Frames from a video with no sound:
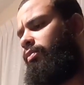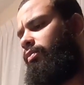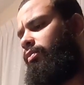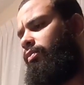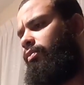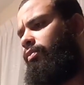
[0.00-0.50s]

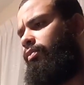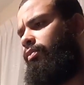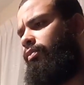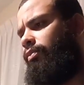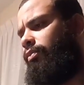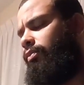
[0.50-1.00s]

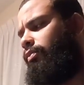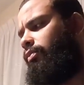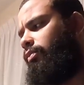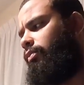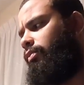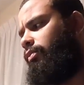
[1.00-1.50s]

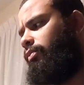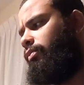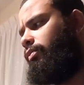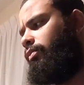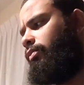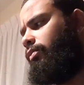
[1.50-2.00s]

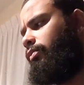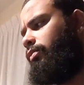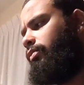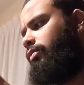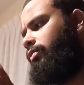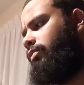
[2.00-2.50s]

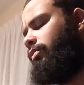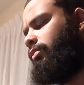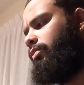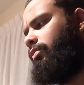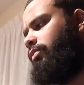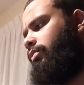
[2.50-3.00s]

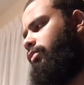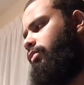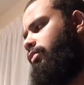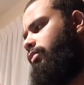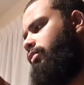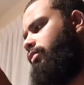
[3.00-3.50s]

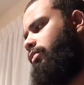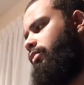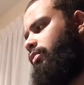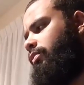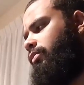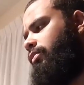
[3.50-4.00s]

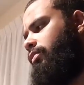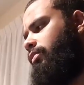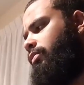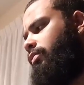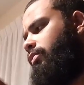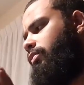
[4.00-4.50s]

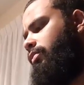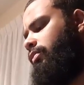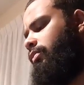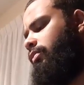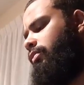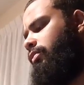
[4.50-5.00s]

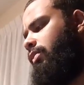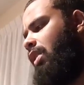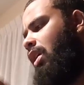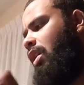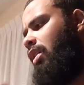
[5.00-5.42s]
No one is speaking in this clip.